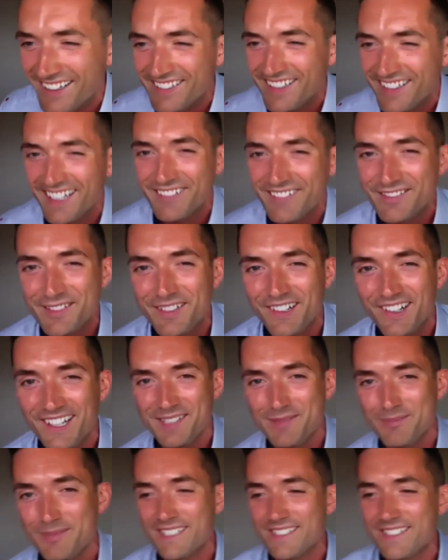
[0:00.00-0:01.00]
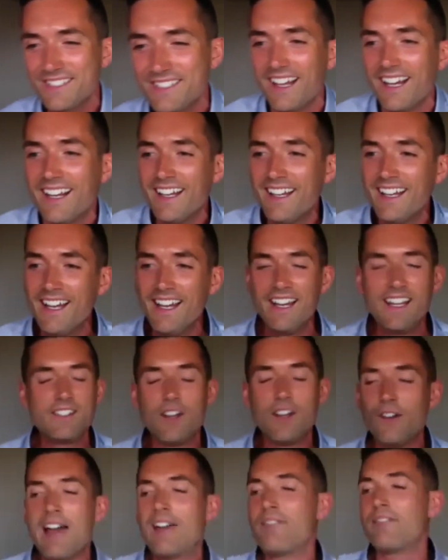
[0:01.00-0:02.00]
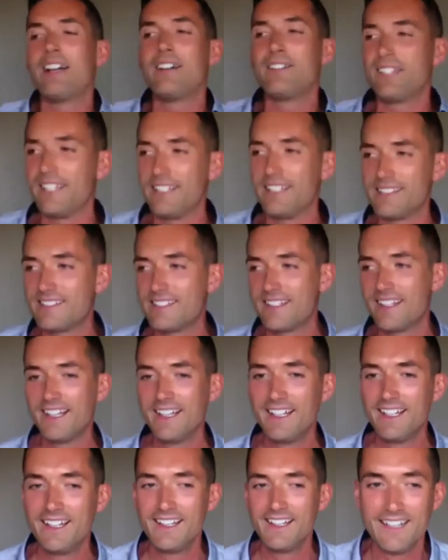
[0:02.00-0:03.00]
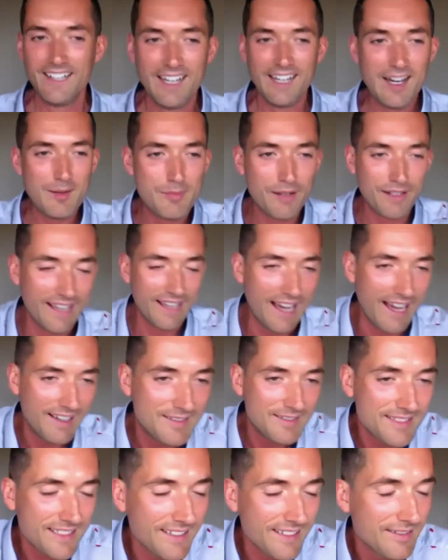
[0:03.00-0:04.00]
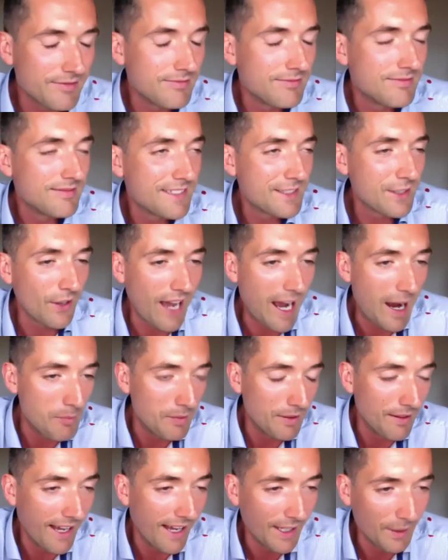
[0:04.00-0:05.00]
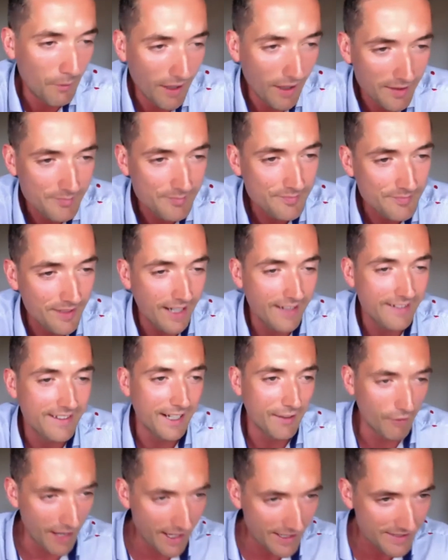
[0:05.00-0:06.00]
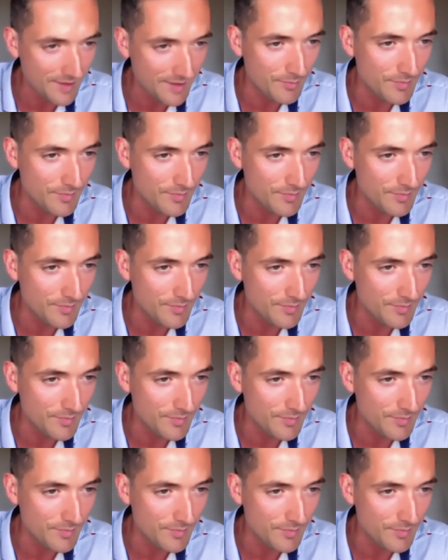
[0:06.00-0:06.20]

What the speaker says: Everyone I speak to is like, don't ever have kids. But yeah, it's got to happen. Anyway, I digress.